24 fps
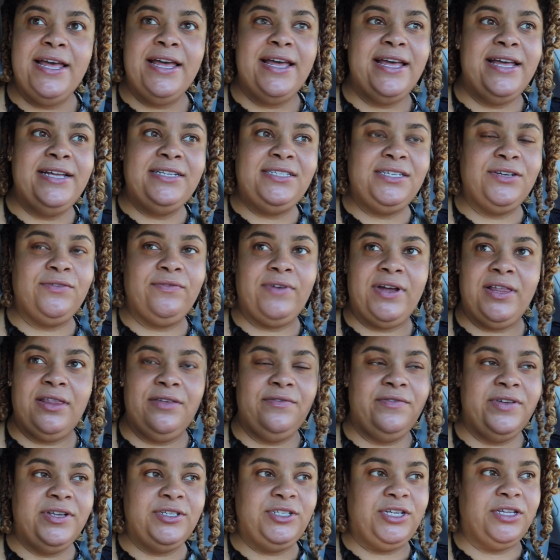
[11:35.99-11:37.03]
it's
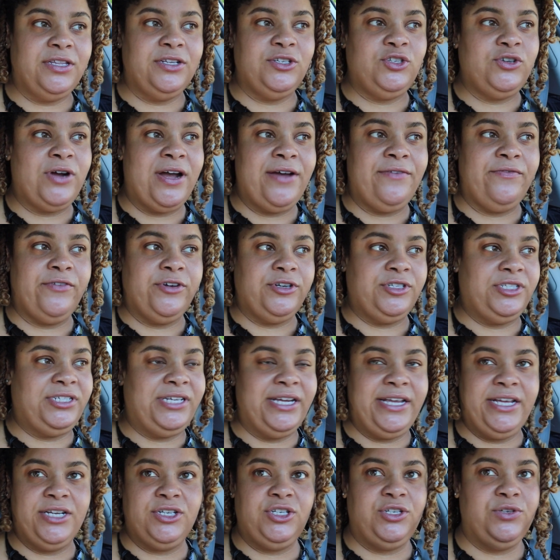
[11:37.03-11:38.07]
irrelevant to the drivers to
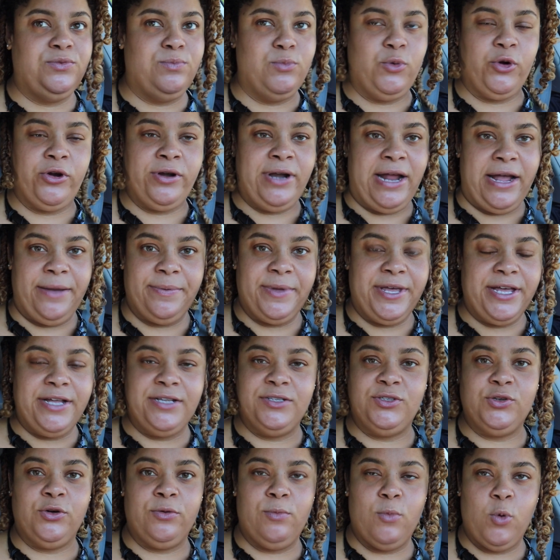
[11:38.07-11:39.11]
get you more
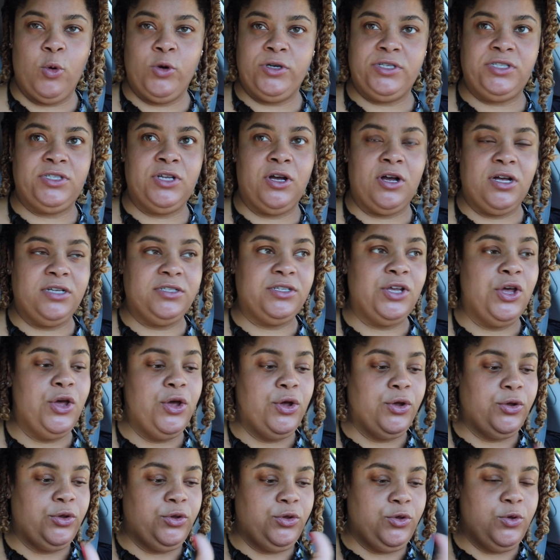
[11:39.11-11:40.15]
napkins or more sauce.
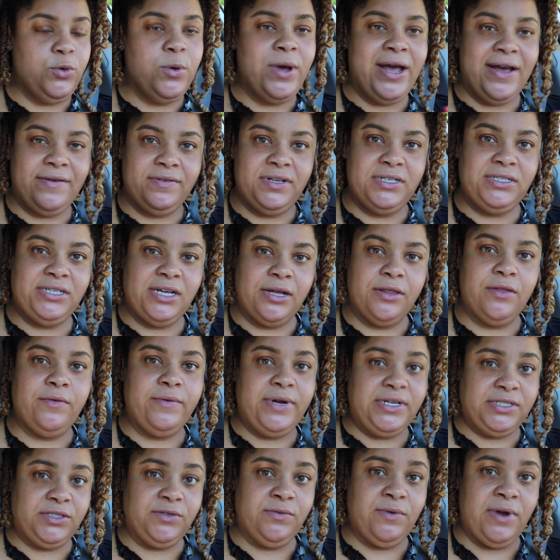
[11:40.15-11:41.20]
You have to tell the
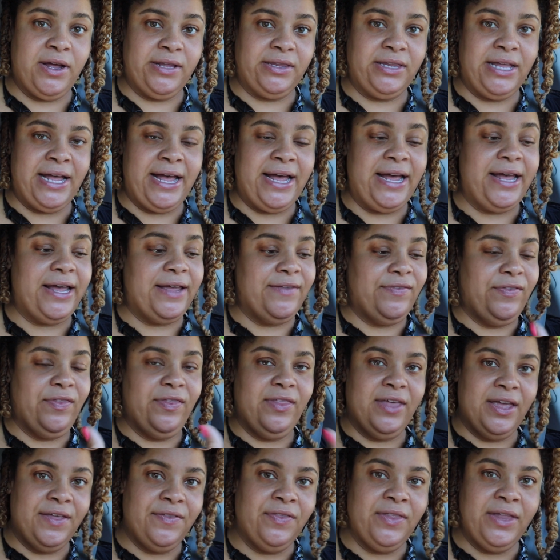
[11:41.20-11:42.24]
restaurant that,
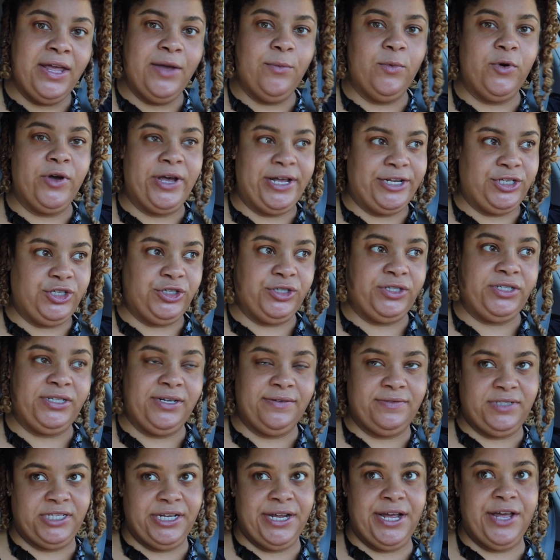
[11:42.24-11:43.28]
and then they will get your
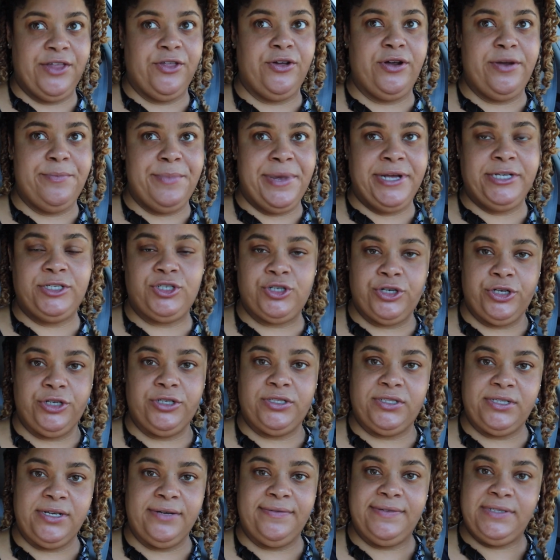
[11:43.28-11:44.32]
stuff together and make sure your
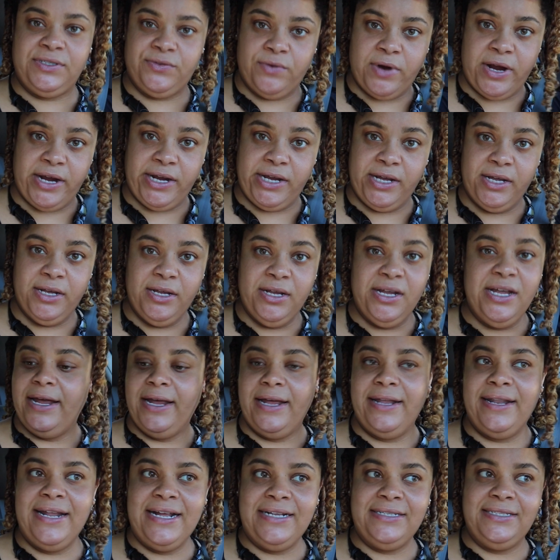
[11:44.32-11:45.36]
stuff is right.
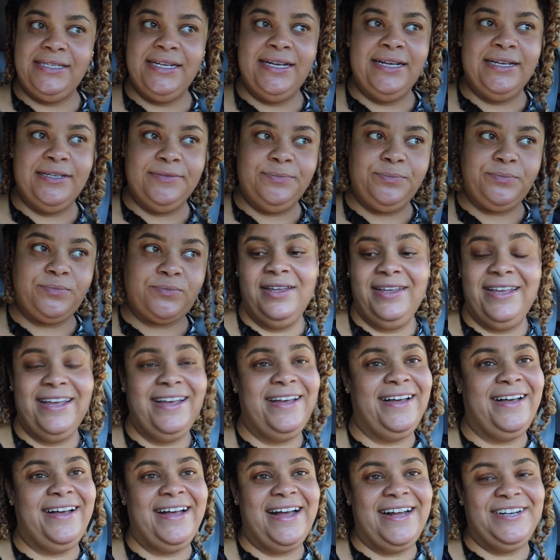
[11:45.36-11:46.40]
And that's it.
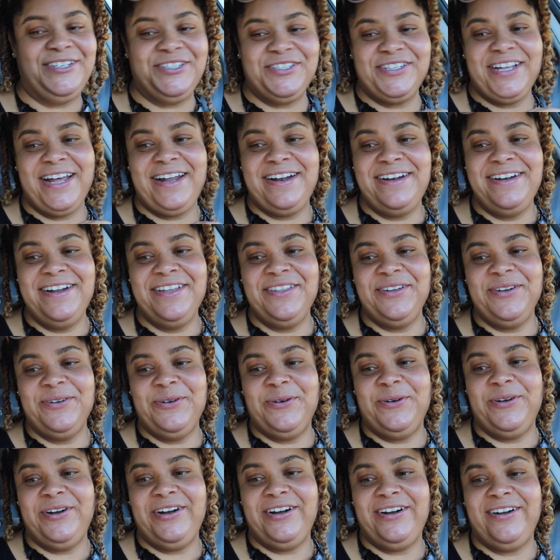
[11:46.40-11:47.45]
Yeah, I just got another
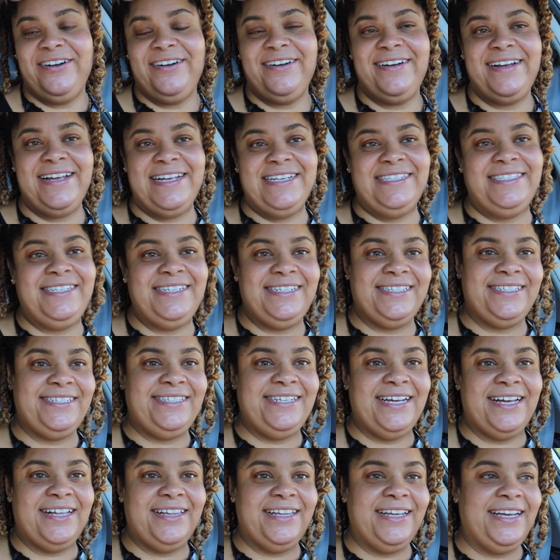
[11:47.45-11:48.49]
order, Izzy's
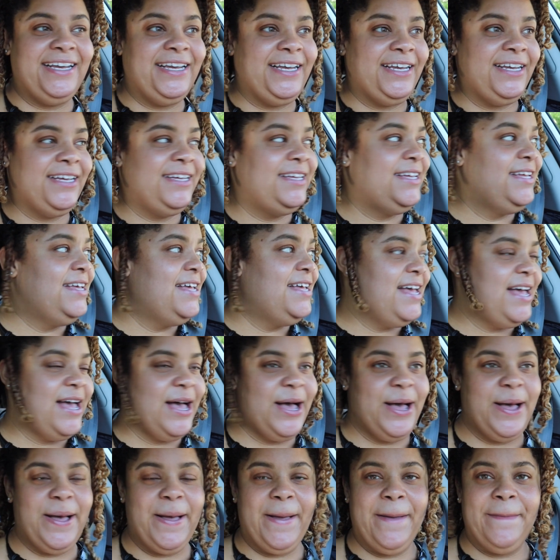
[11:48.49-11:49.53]
Deli.
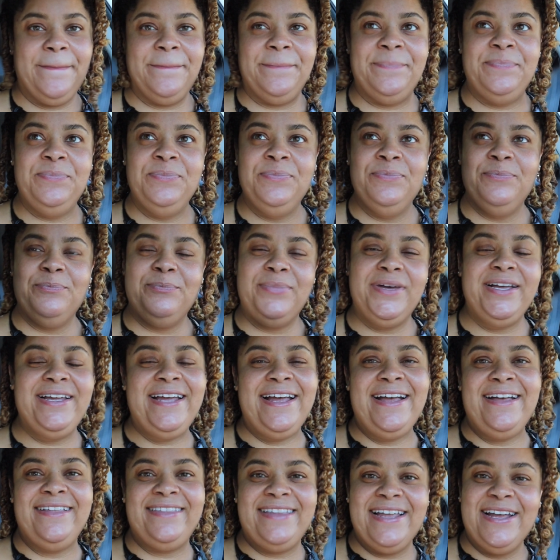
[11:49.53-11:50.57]
But
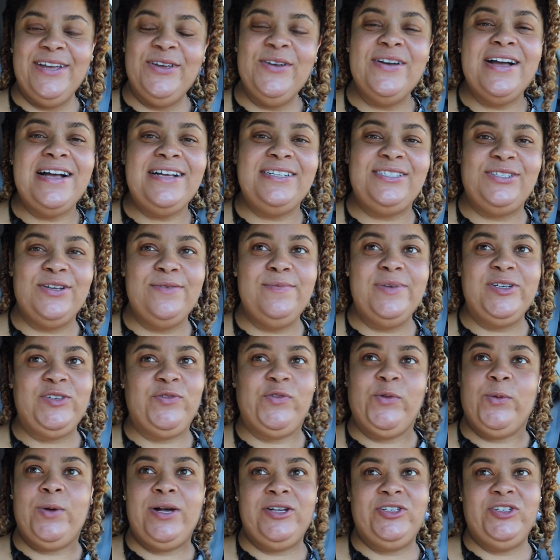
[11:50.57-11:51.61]
yeah, thank you guys so much
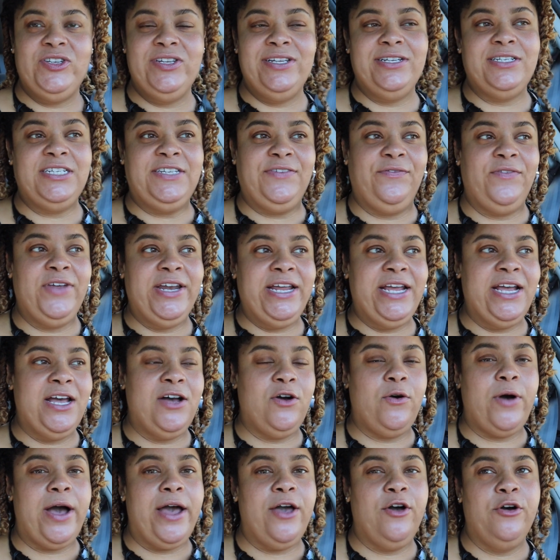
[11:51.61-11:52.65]
for watching this
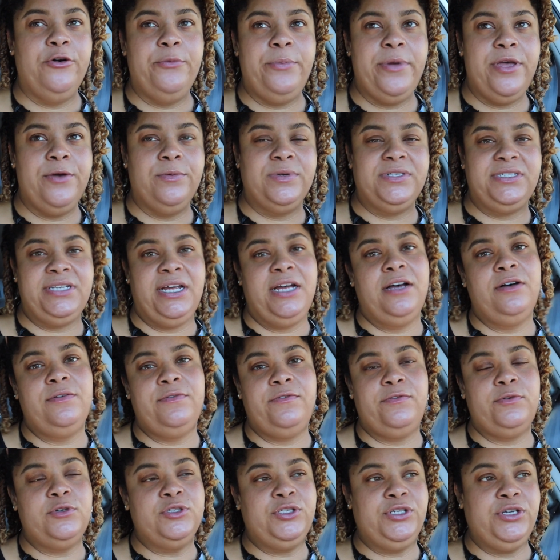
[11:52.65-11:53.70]
video. I hope it was
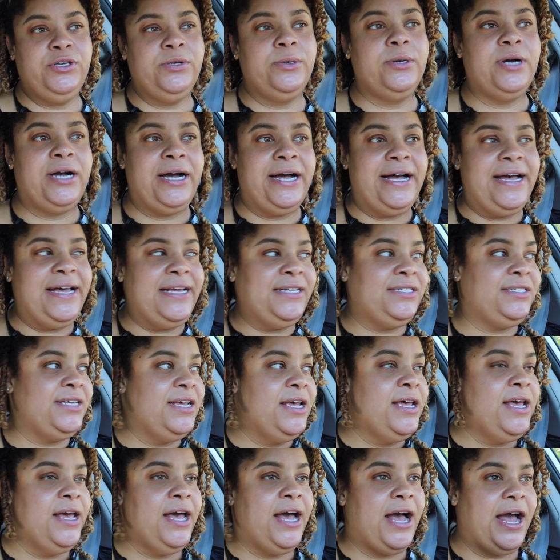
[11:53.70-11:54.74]
helpful to you guys.
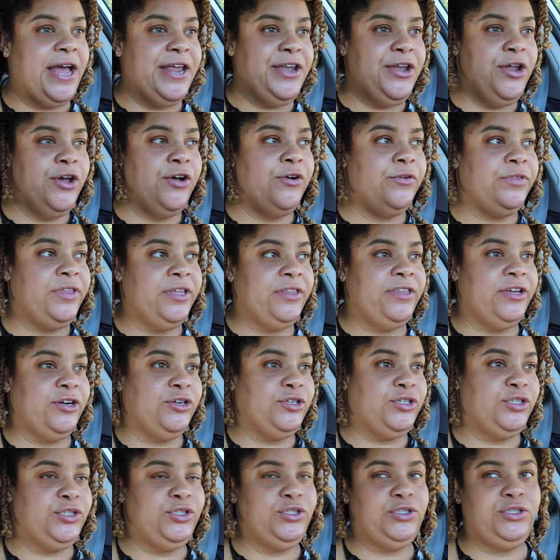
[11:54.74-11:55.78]
I know that
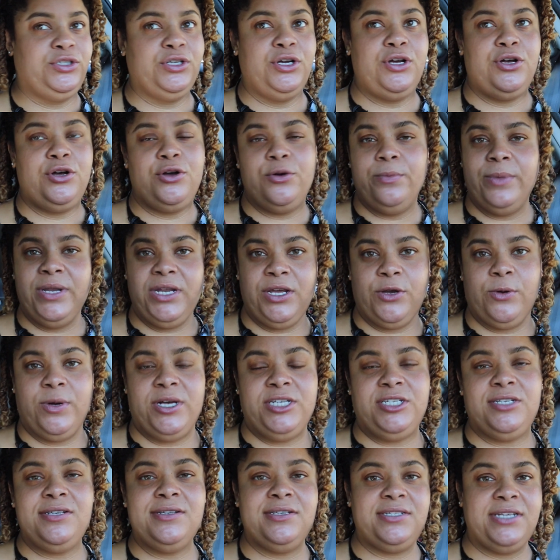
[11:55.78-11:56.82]
there's so many
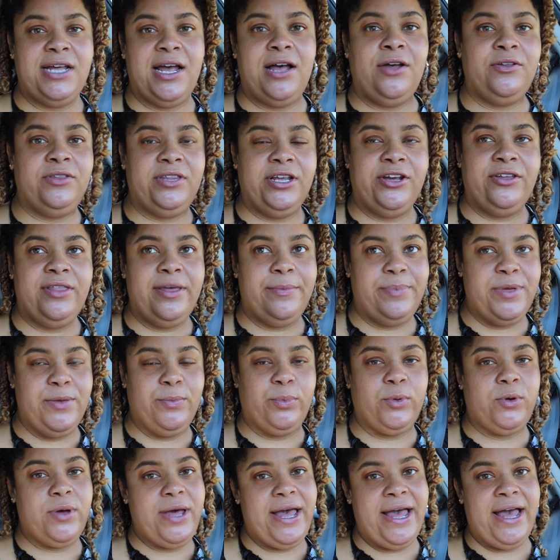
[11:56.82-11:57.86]
questions out there that
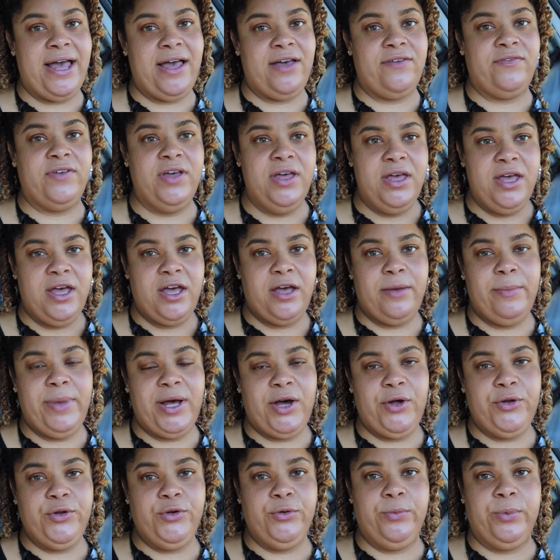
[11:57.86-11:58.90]
people have
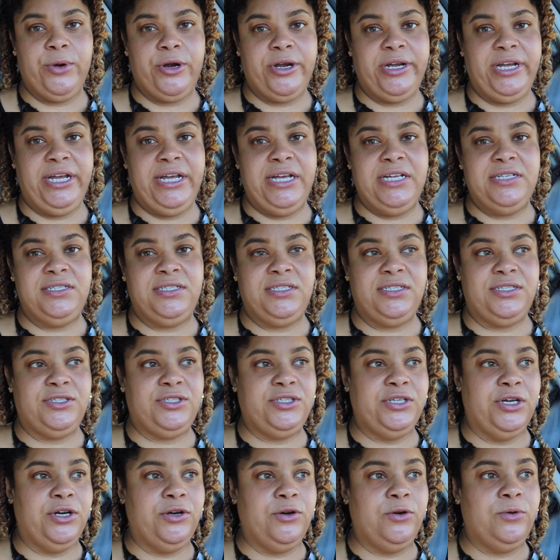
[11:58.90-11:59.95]
about UberEATS.
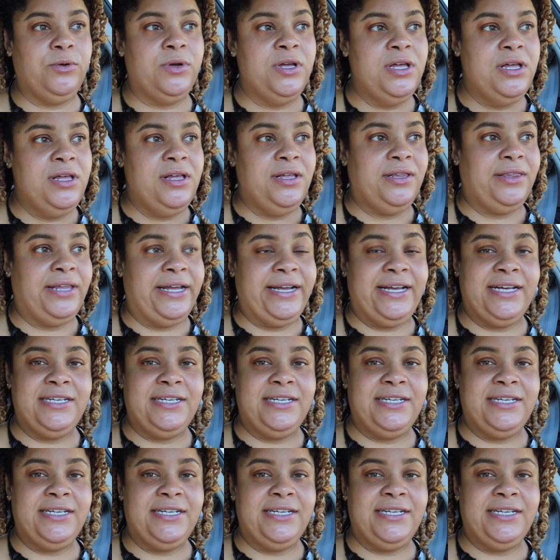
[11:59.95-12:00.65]
So like